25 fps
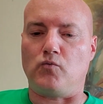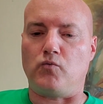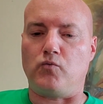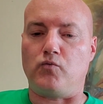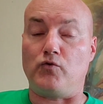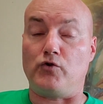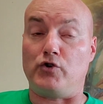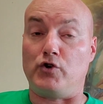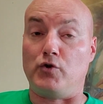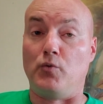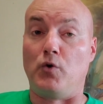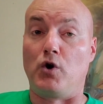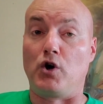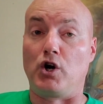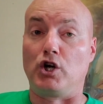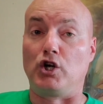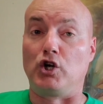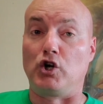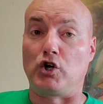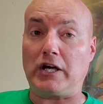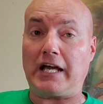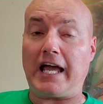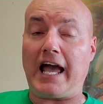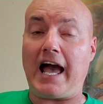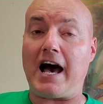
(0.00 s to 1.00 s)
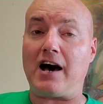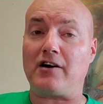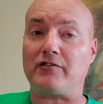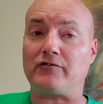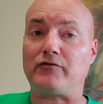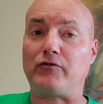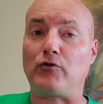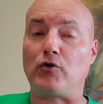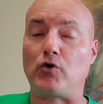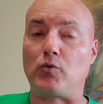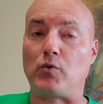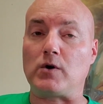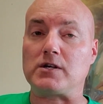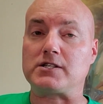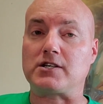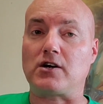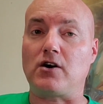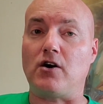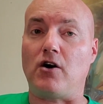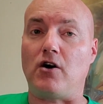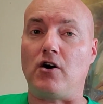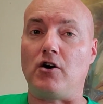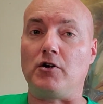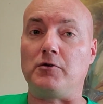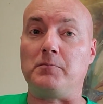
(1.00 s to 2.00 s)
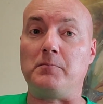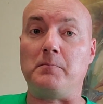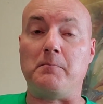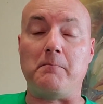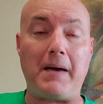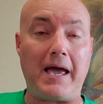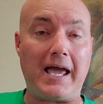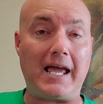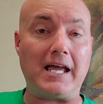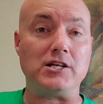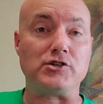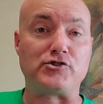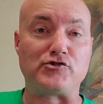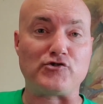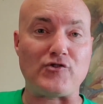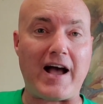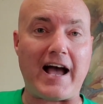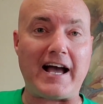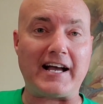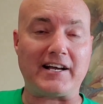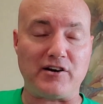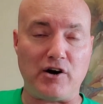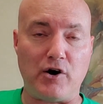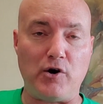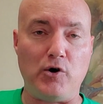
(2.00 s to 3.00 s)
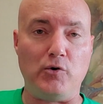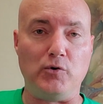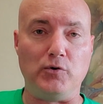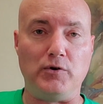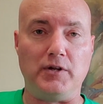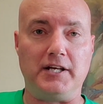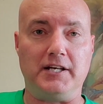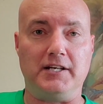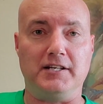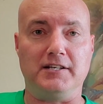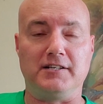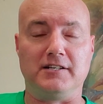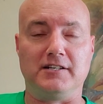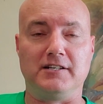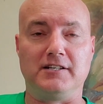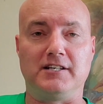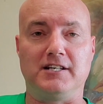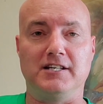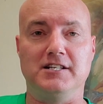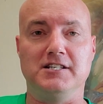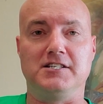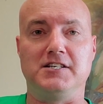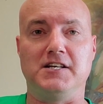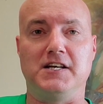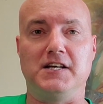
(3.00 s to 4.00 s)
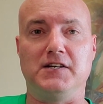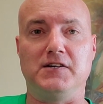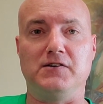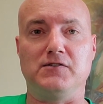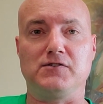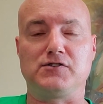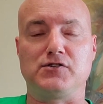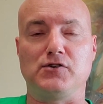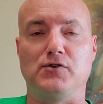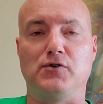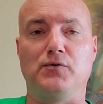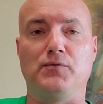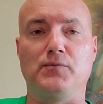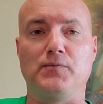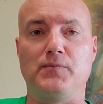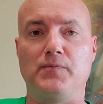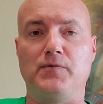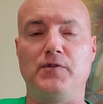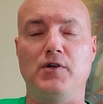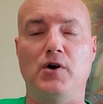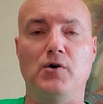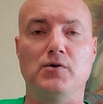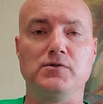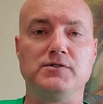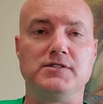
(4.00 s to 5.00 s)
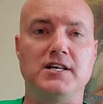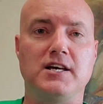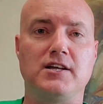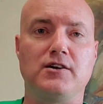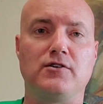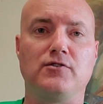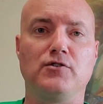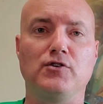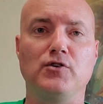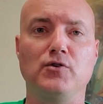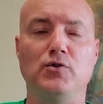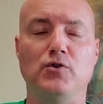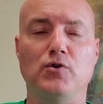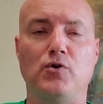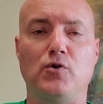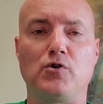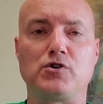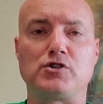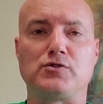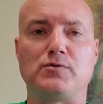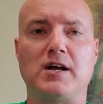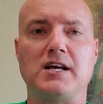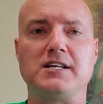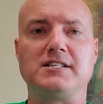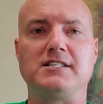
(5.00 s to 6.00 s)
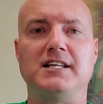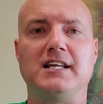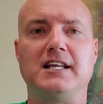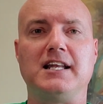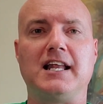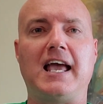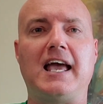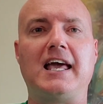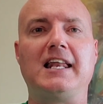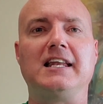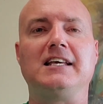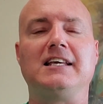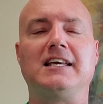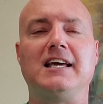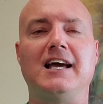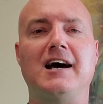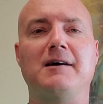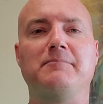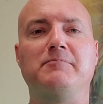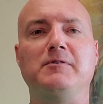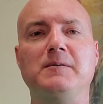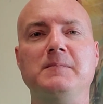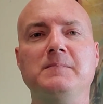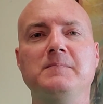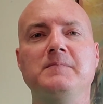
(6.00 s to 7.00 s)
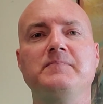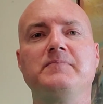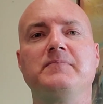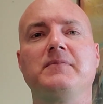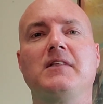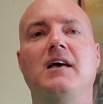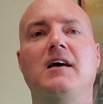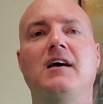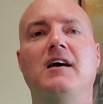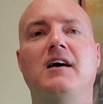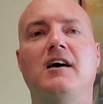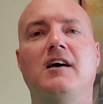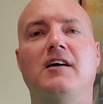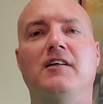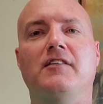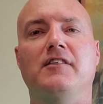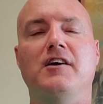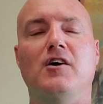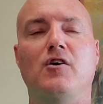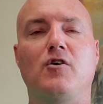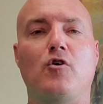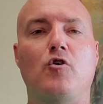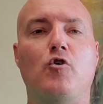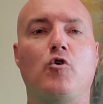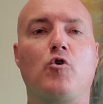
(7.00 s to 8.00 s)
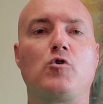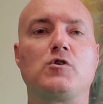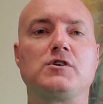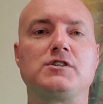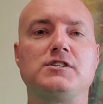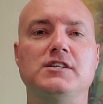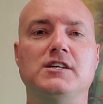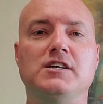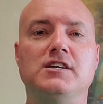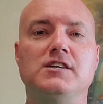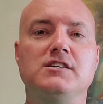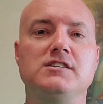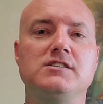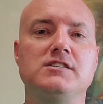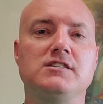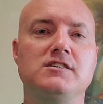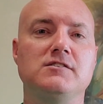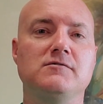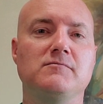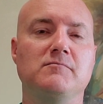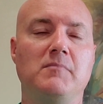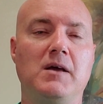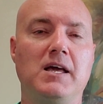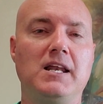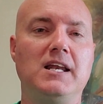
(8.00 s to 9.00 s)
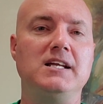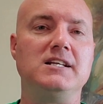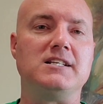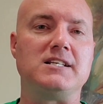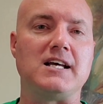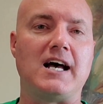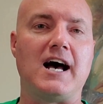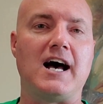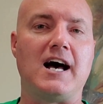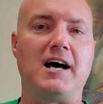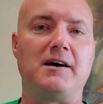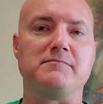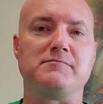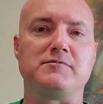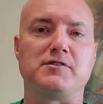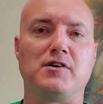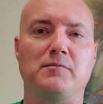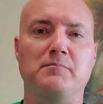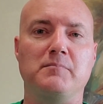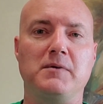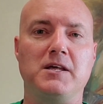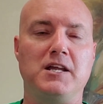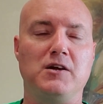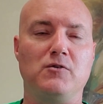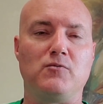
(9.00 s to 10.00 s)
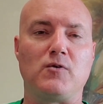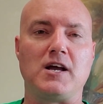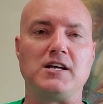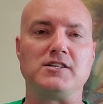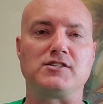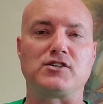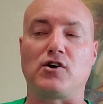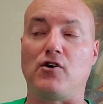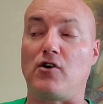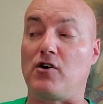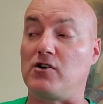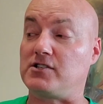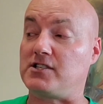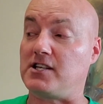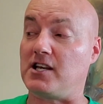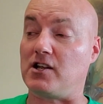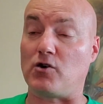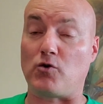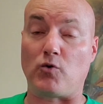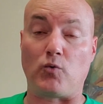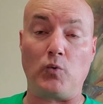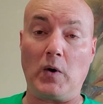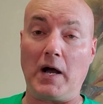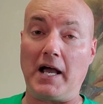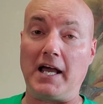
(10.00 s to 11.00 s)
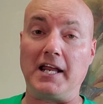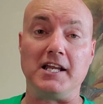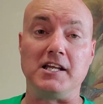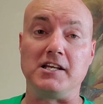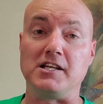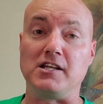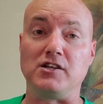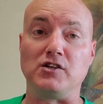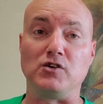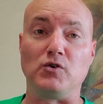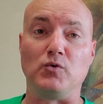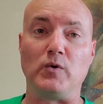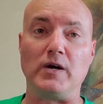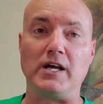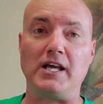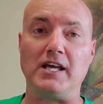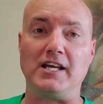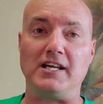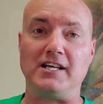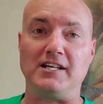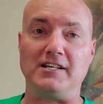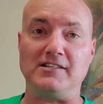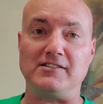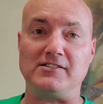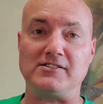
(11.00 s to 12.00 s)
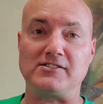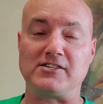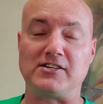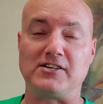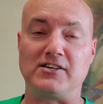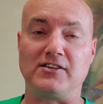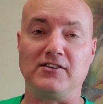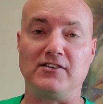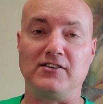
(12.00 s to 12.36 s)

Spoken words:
you want to look out for what's called main track only contender. So those that are new to horse racing and handicapping, there are horses many times on many race cars that are waiting in the wings.